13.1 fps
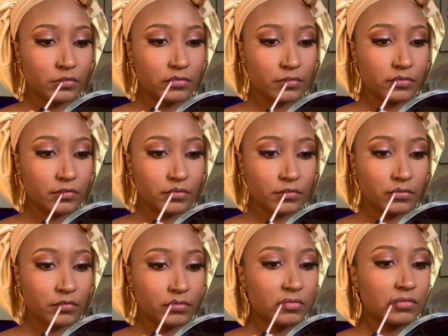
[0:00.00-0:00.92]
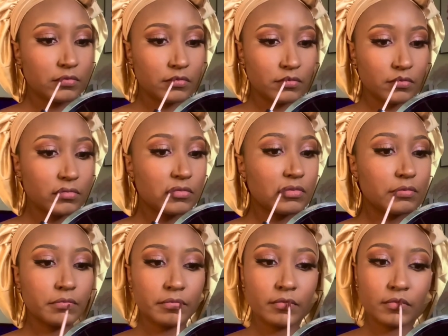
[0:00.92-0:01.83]
Huda Beauty's lipstick in
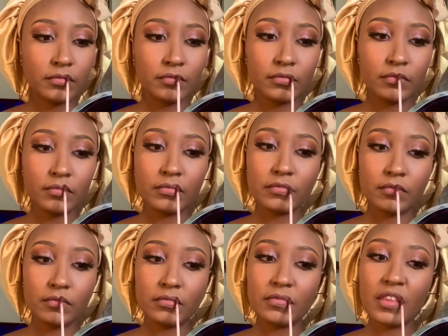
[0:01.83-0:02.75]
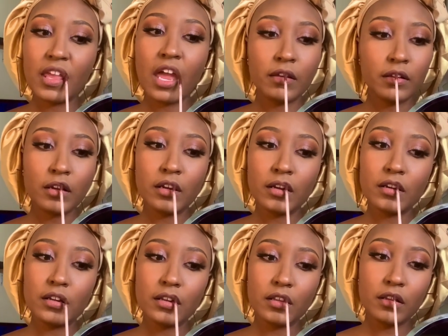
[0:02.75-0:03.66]
the shade Spice Girl, and
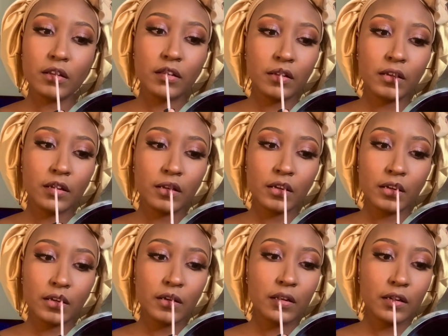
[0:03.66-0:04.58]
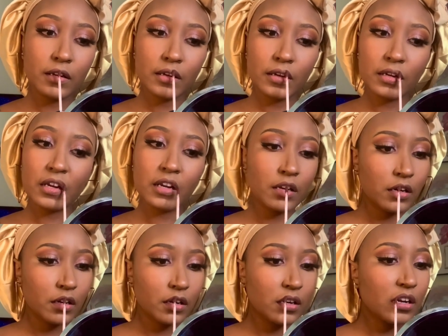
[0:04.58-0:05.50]
topping it off with
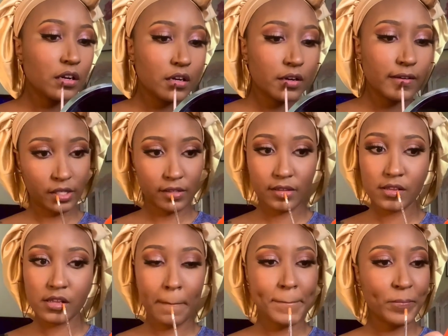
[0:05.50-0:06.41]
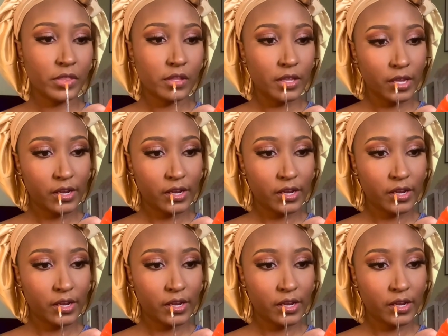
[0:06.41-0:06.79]
NYX lip gloss.